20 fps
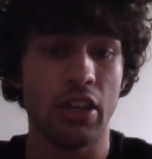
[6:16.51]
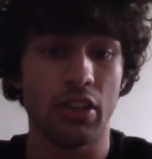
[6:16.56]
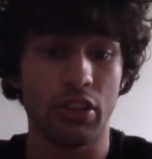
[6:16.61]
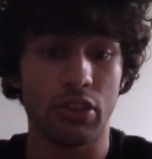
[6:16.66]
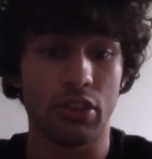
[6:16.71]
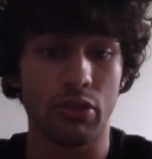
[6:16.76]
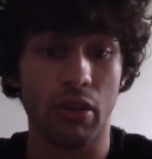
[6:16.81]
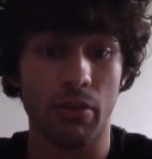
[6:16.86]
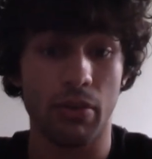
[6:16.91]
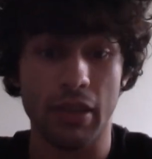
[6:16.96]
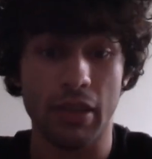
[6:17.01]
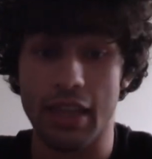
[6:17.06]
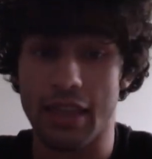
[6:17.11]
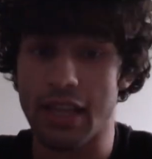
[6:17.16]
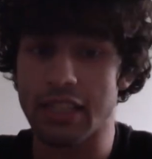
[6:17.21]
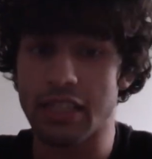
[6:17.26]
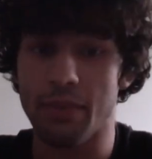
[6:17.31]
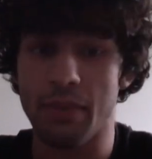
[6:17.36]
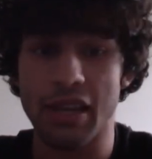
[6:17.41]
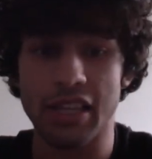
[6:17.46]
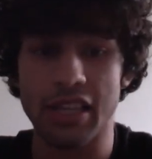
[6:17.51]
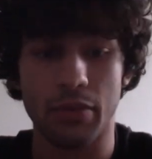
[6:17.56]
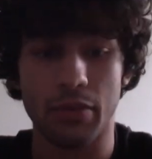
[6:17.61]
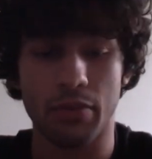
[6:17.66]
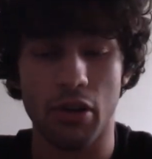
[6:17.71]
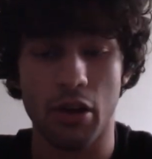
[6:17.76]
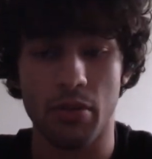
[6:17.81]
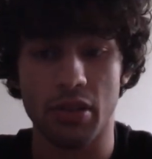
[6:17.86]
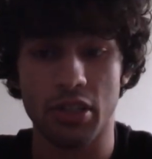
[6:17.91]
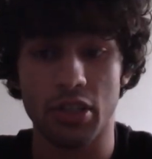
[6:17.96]
So yeah, that's the basic
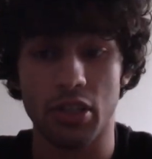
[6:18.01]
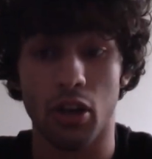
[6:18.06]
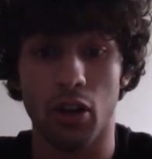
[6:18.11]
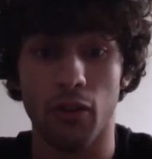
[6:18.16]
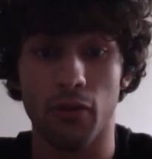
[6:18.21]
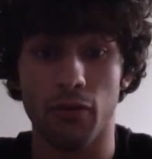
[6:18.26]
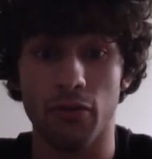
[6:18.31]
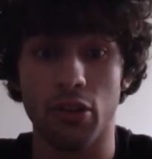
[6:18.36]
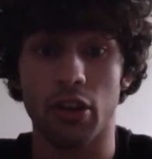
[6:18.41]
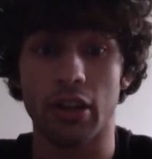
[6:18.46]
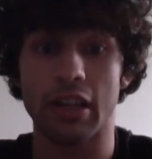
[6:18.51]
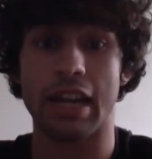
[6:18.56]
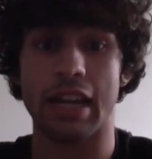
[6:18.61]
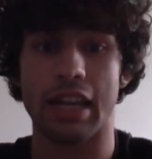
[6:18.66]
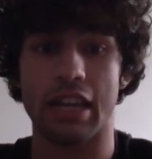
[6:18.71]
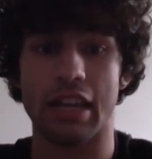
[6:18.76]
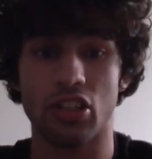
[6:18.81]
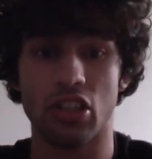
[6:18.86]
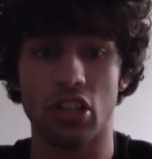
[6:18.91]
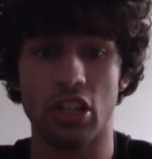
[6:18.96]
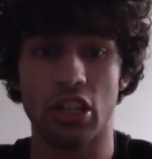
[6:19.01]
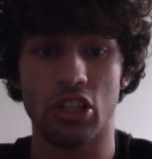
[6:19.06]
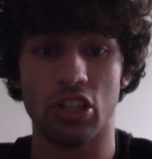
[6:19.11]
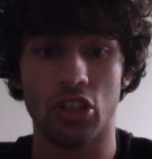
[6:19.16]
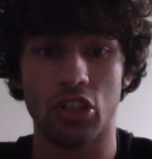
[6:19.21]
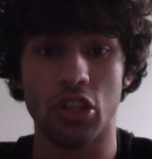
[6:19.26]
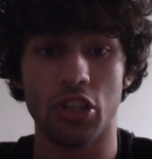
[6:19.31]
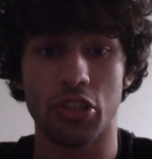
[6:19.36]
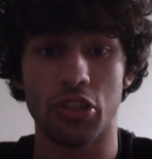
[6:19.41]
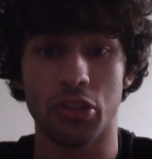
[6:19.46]
premise of not getting injured in
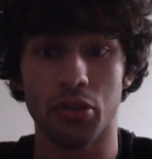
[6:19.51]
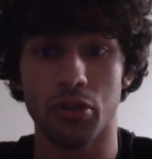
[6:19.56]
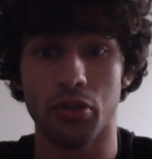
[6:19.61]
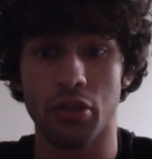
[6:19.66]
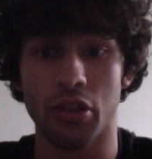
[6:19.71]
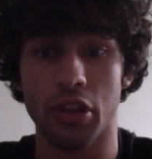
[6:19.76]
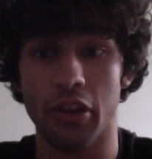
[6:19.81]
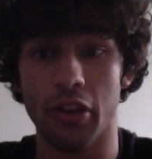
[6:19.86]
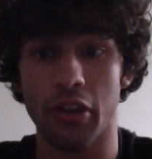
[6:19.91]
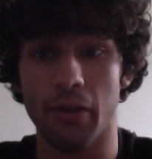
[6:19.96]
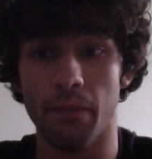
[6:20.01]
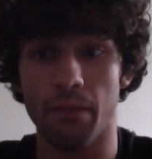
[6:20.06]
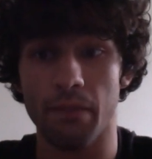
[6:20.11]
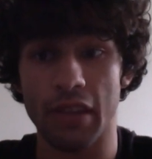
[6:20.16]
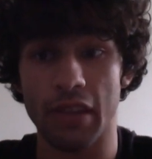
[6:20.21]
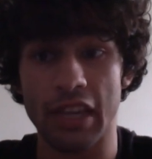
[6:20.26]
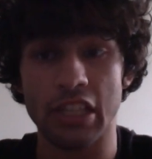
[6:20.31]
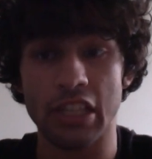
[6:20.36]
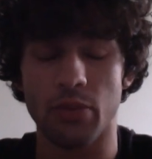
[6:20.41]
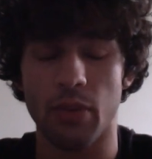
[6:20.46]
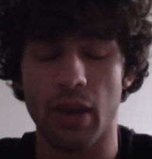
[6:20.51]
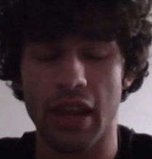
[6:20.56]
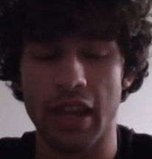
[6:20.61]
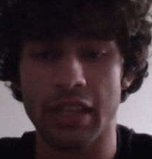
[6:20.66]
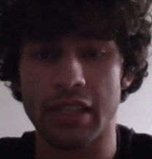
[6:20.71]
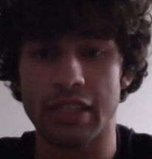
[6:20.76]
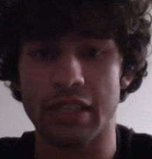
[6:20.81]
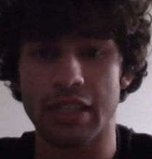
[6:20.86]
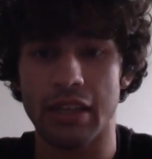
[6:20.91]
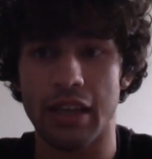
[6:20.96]
jiu-jitsu the easy way.
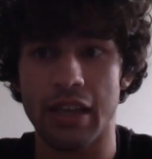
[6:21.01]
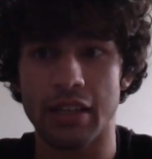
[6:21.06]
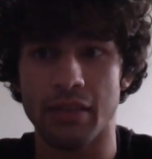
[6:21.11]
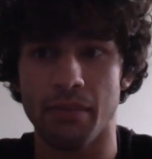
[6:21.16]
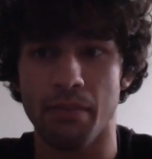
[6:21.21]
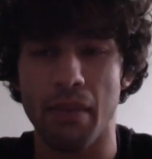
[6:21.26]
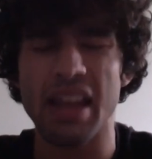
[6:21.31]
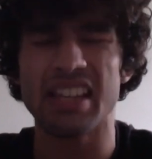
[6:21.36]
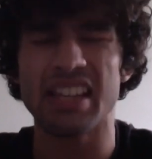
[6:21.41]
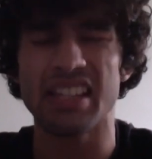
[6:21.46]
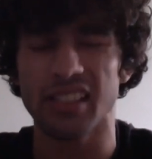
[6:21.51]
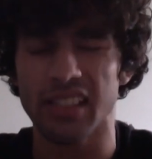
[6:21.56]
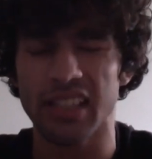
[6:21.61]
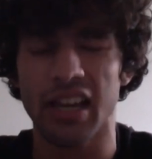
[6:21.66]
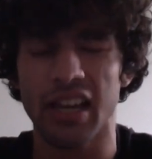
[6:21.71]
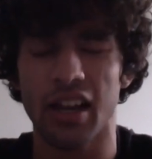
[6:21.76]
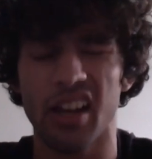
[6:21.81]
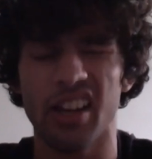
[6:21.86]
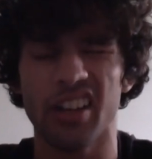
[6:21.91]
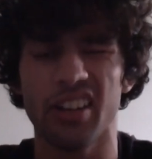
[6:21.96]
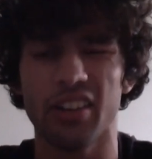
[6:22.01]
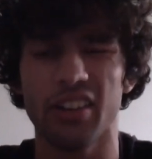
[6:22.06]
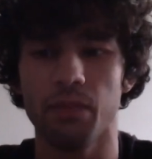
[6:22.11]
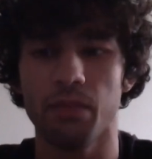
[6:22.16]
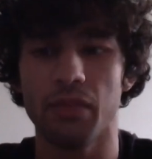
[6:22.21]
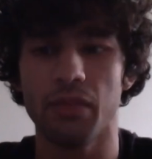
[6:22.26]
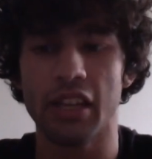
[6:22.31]
It's mentally hard.